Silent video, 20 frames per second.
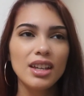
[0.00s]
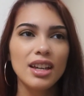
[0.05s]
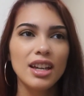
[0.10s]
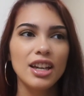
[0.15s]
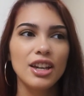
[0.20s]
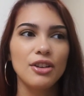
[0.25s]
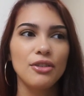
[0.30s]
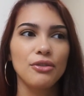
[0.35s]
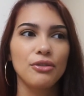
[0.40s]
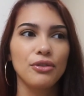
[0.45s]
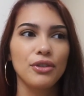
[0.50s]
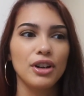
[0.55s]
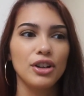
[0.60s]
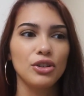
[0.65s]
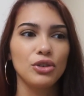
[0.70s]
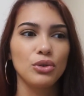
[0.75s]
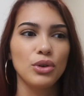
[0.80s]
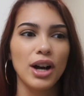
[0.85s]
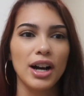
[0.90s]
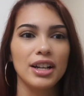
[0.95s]
if
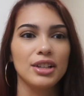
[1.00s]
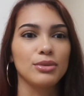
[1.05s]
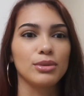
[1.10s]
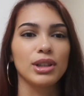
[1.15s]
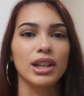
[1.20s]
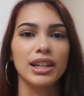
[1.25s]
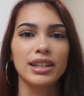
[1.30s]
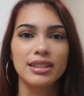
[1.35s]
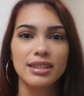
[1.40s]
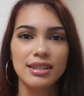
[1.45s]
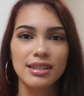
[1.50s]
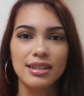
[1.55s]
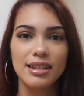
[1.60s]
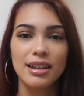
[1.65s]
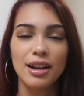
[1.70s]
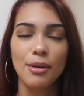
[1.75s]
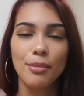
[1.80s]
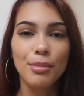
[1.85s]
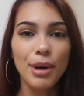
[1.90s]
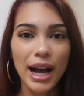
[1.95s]
you guys would like to
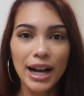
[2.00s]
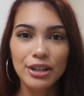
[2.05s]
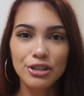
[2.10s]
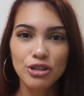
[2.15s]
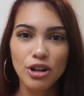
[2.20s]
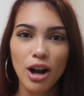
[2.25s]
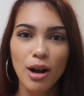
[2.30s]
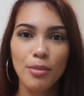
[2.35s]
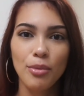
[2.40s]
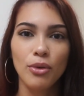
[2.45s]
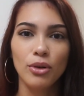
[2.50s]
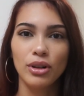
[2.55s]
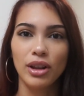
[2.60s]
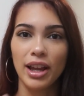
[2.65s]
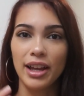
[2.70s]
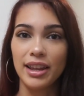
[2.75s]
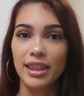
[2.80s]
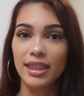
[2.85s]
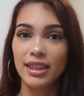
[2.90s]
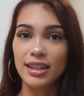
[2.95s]
see a backdrop or
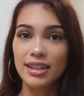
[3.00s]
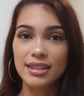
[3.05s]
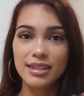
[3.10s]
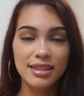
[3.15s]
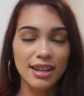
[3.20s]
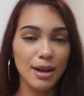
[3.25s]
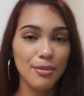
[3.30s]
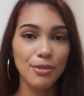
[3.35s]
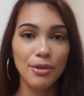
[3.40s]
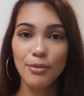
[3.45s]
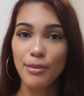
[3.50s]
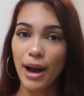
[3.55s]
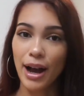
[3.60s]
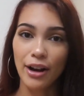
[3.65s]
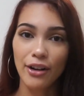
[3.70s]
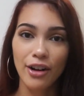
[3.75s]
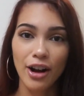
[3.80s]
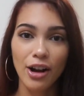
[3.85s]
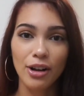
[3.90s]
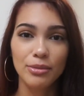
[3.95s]
like this type of
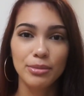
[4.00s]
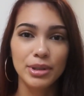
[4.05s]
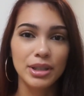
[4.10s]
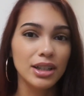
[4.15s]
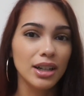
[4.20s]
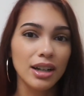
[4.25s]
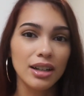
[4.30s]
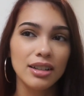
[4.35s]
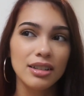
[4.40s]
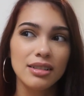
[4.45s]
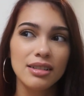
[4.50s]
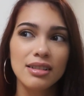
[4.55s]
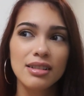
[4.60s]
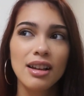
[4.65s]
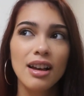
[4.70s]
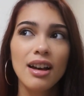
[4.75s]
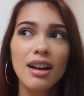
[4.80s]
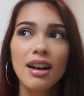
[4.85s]
background because